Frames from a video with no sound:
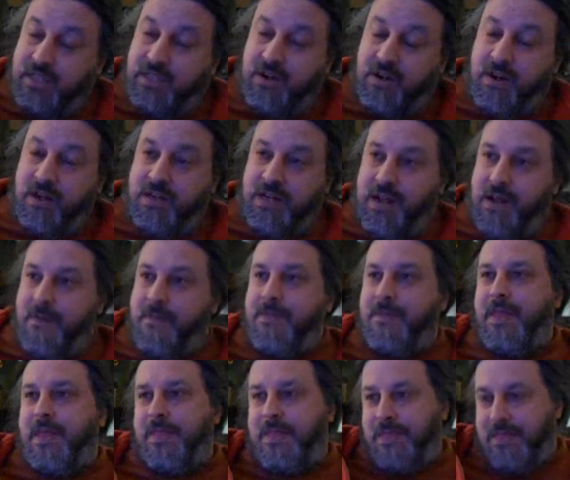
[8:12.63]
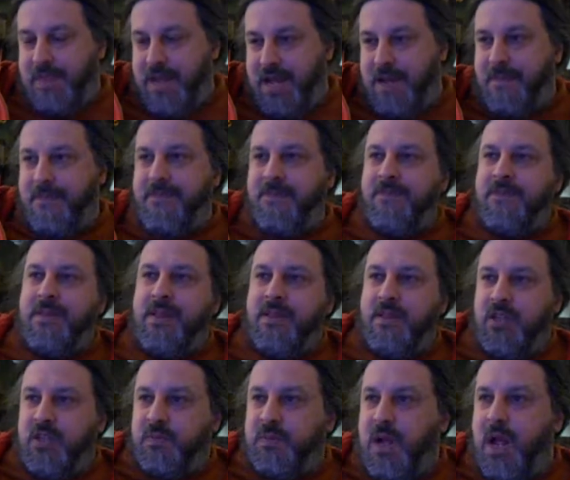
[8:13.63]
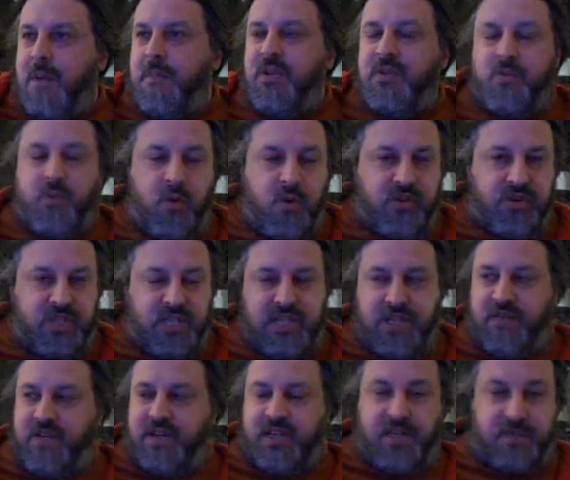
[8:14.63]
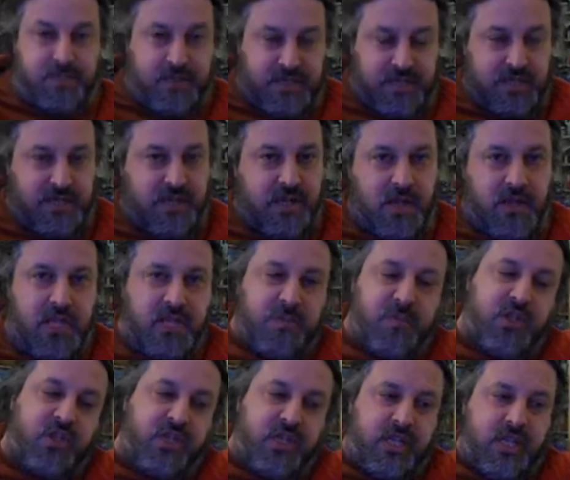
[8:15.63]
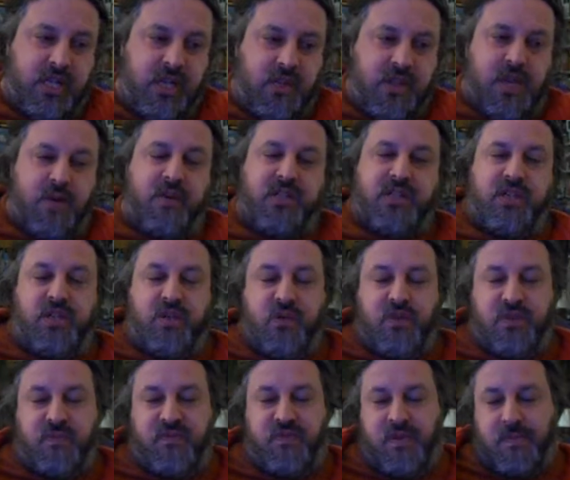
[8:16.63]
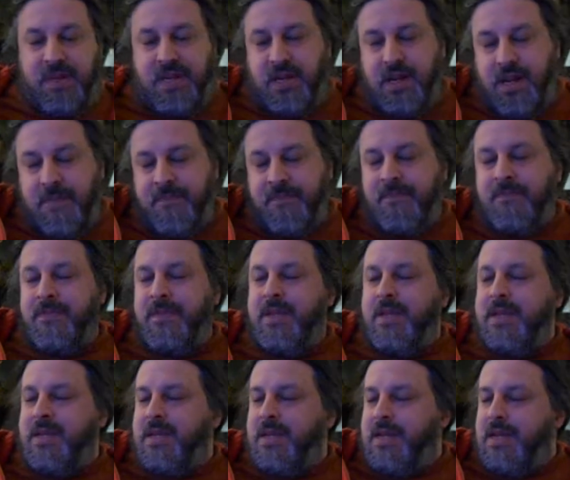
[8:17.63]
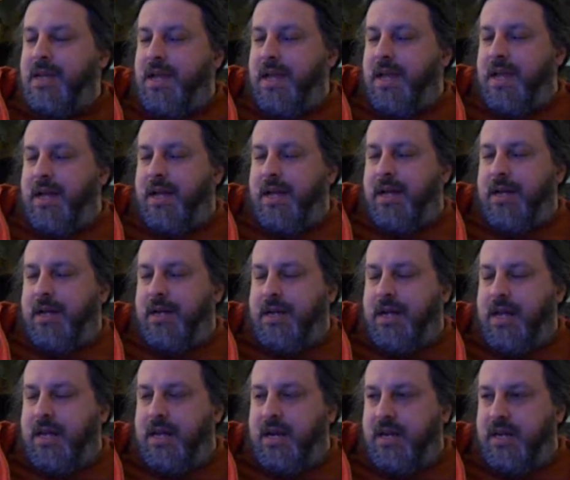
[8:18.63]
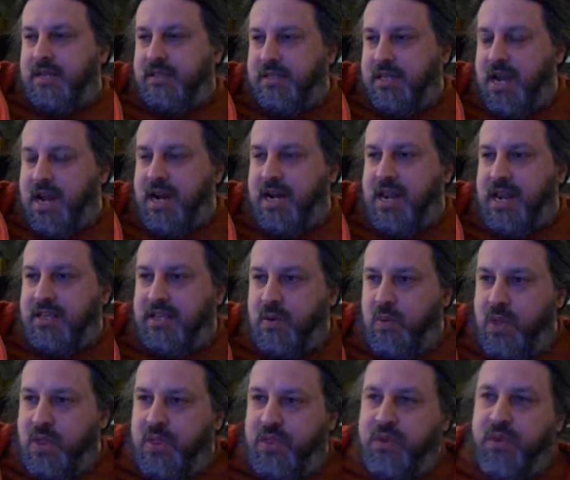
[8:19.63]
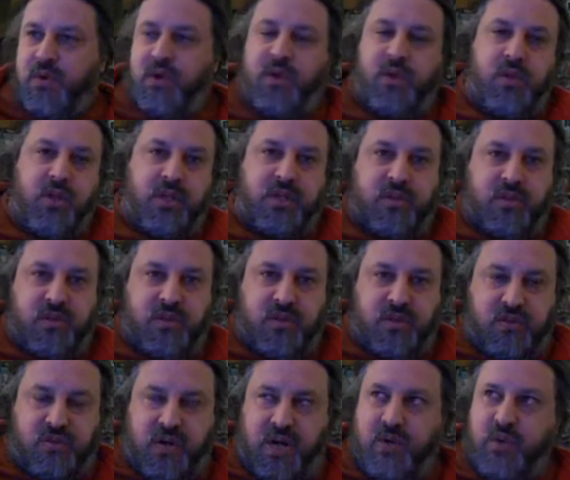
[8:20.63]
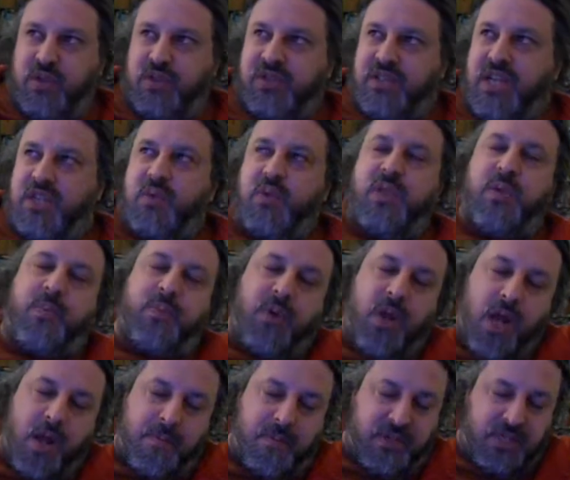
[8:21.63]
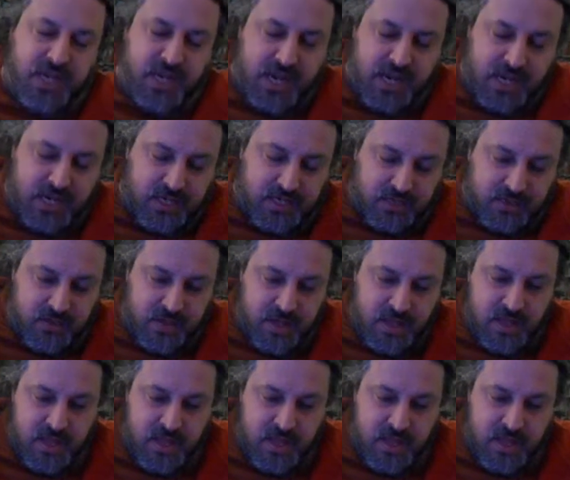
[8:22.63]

it turned out that this problem was more significant, particularly on this machine here that I was going to do some filming on. Uh, and I decided as I went through and looked, try to assess what the problem is,